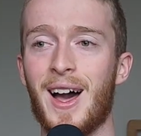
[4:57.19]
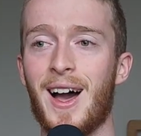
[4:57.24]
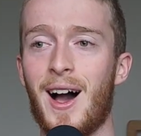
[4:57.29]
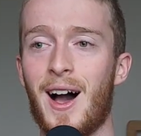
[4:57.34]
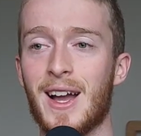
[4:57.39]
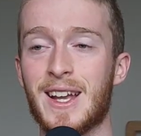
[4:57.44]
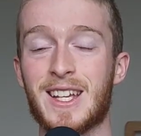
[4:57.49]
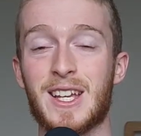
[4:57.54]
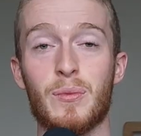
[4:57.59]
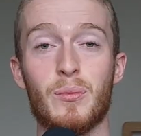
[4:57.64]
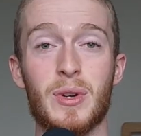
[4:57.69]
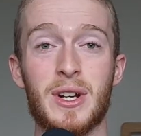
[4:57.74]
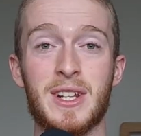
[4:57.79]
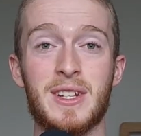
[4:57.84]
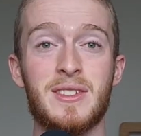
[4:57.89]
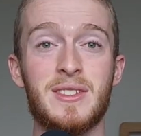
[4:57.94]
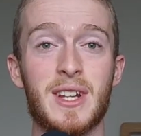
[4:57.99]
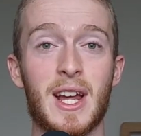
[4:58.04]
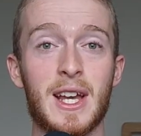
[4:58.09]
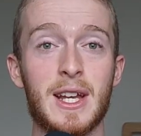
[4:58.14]
I can really
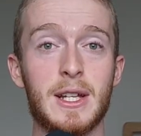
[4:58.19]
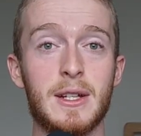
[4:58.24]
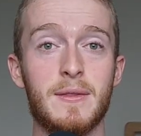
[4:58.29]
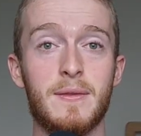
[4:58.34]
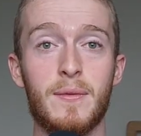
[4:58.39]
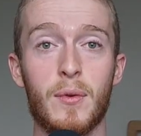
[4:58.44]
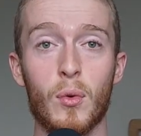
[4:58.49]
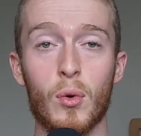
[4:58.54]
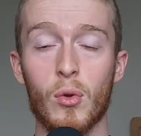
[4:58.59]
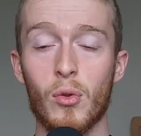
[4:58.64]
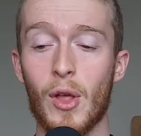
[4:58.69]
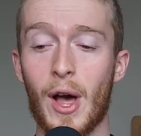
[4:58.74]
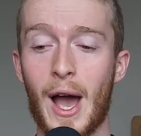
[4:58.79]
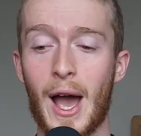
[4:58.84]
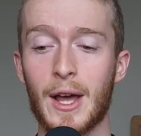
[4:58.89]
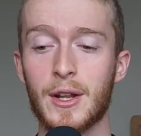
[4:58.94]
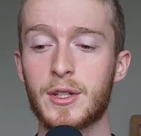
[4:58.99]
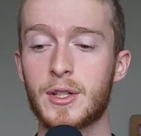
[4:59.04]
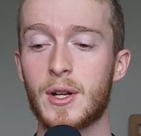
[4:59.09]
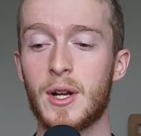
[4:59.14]
say for
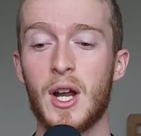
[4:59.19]
that.